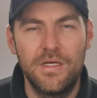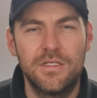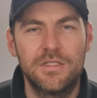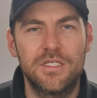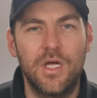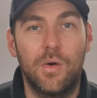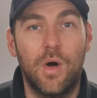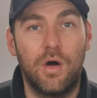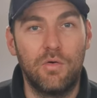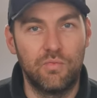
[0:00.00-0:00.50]

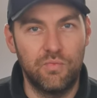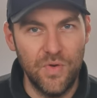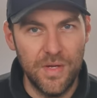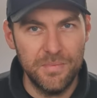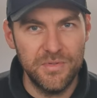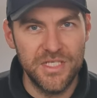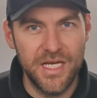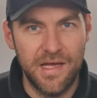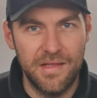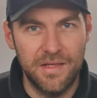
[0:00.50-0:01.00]
So I
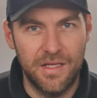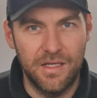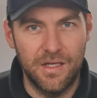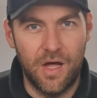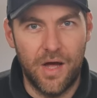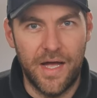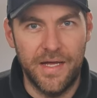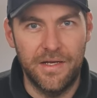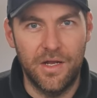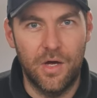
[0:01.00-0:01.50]
ripped out the
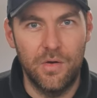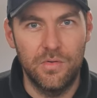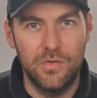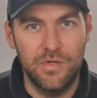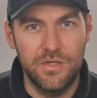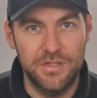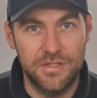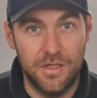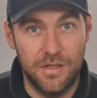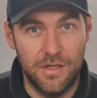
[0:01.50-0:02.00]
lino
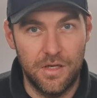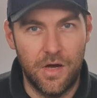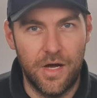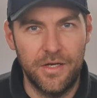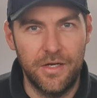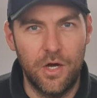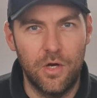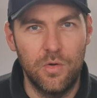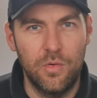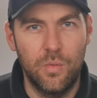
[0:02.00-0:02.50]
because the
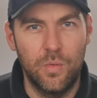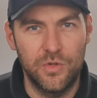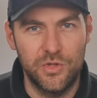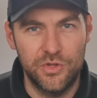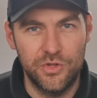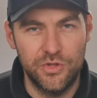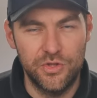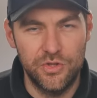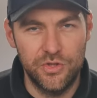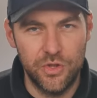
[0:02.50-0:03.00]
lino was
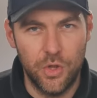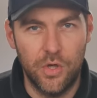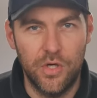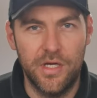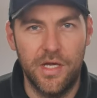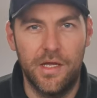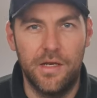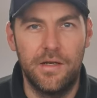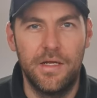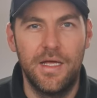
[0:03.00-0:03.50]

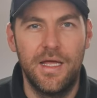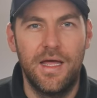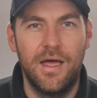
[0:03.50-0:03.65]
shocking.